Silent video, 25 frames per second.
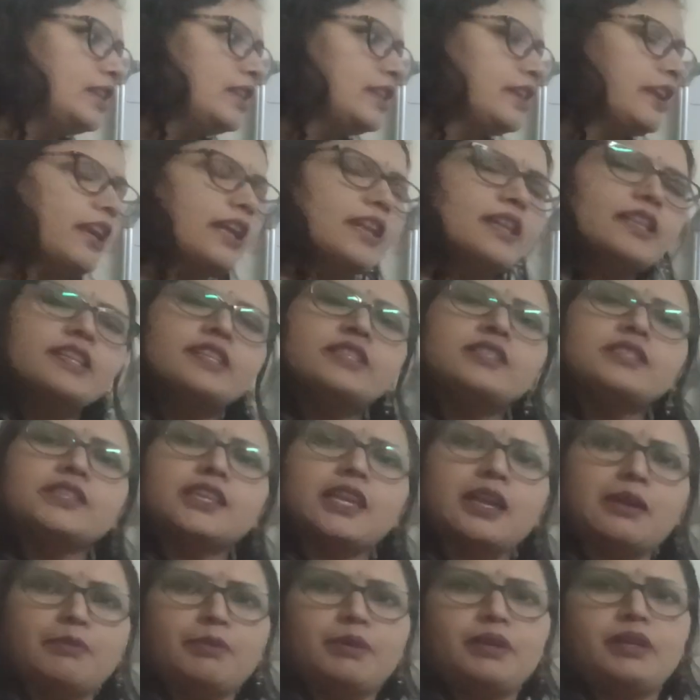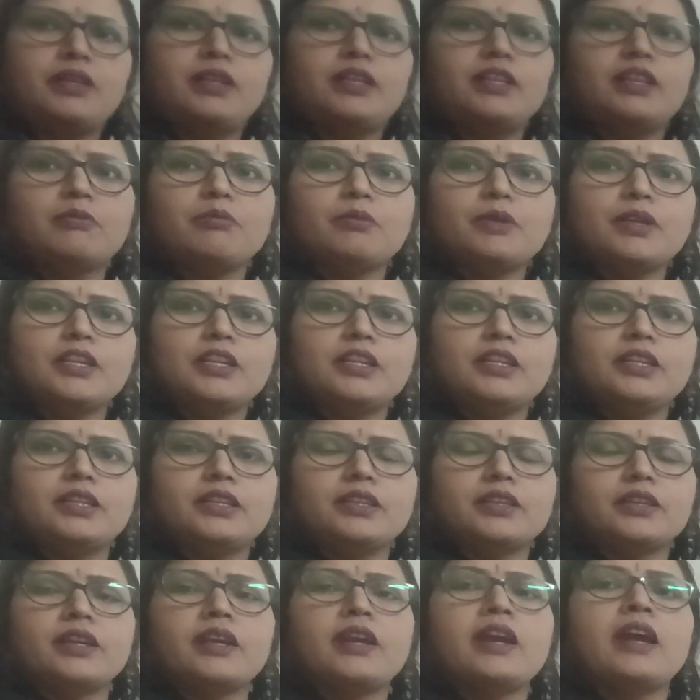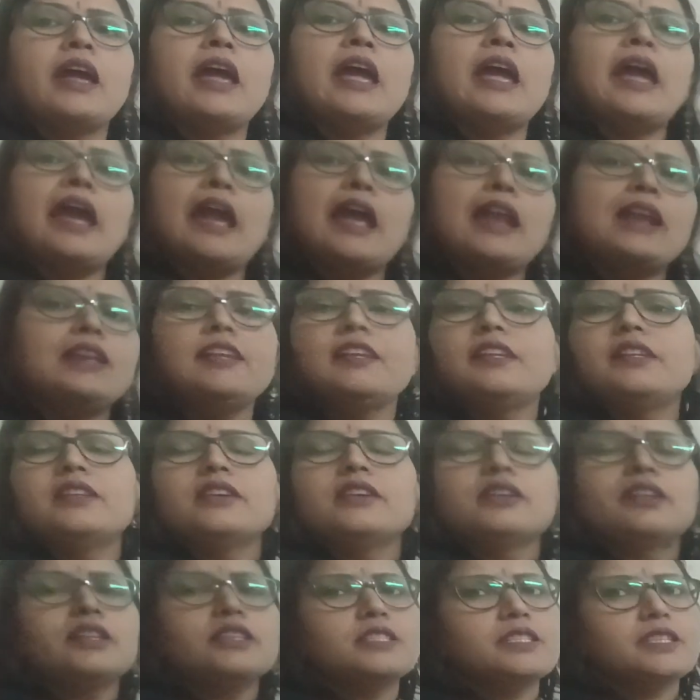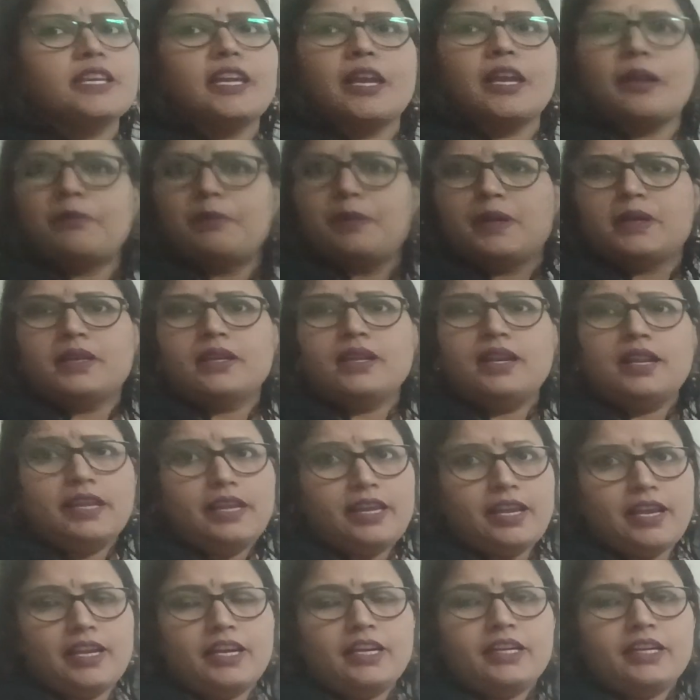L is capital, milliliter, and liter is capital L.